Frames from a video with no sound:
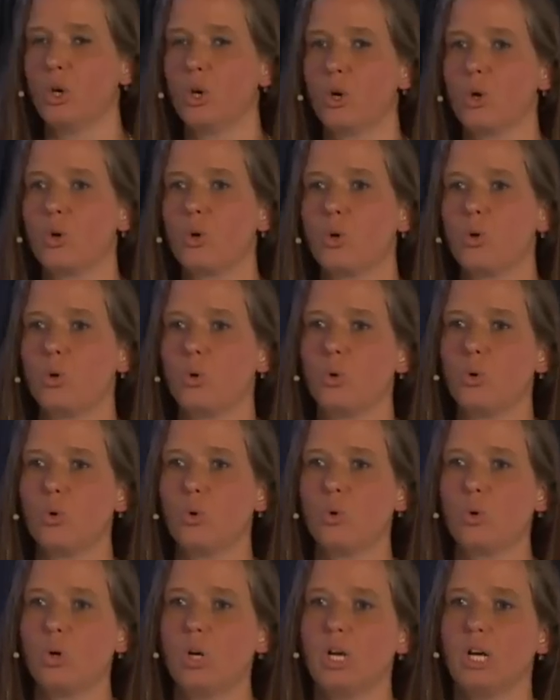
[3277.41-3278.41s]

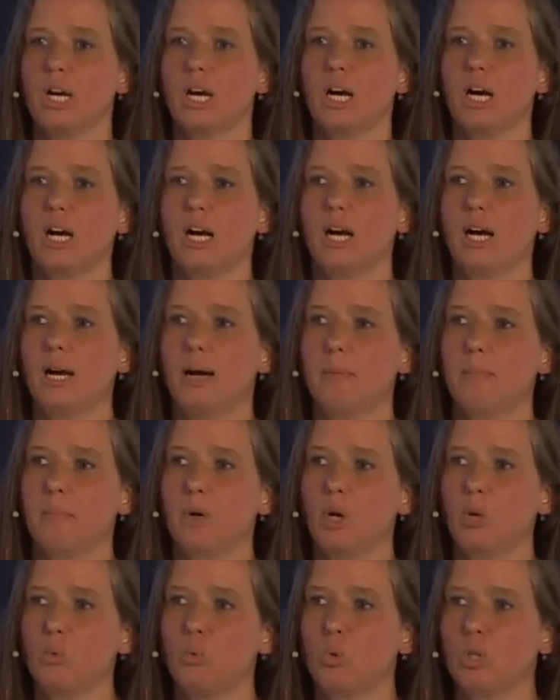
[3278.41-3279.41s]
who
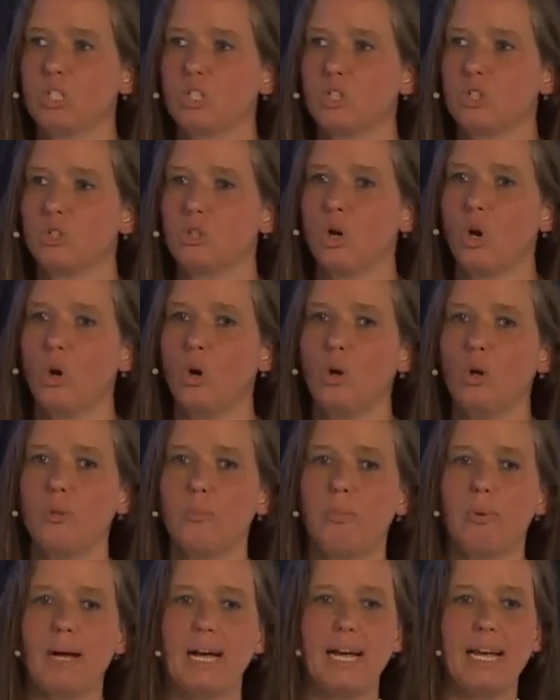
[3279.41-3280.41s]
was told
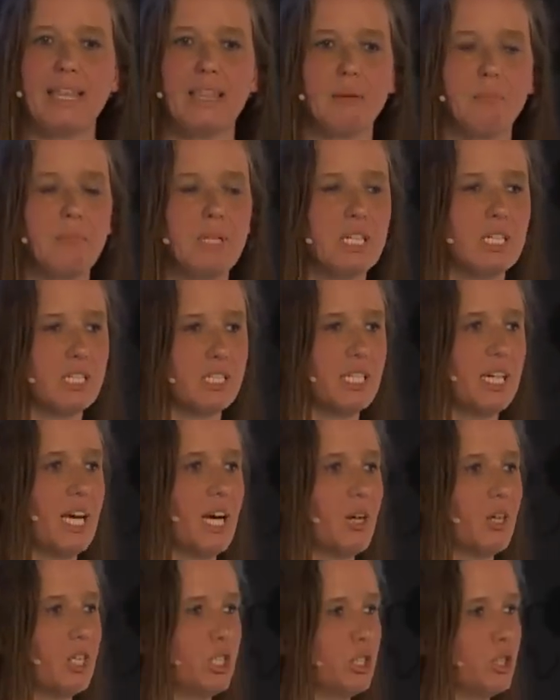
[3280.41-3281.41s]
by the
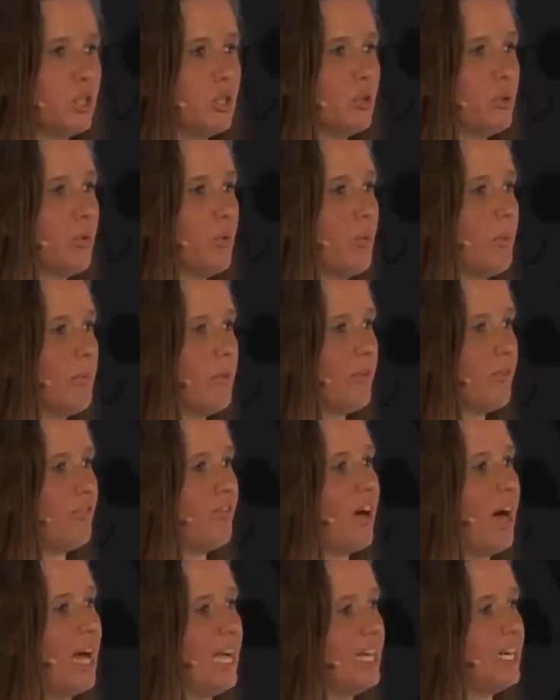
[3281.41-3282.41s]
military to
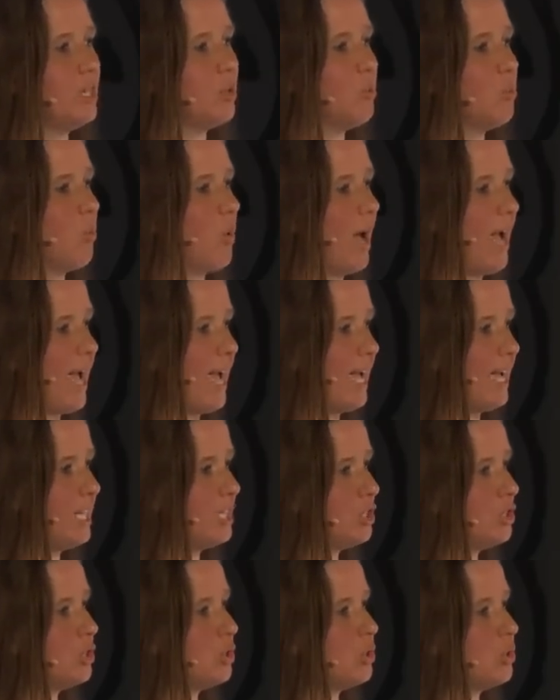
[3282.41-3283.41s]
find a way
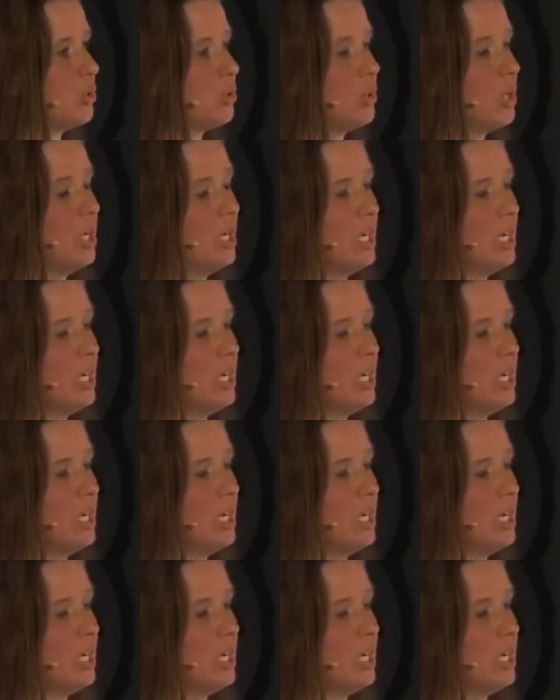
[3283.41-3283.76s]
to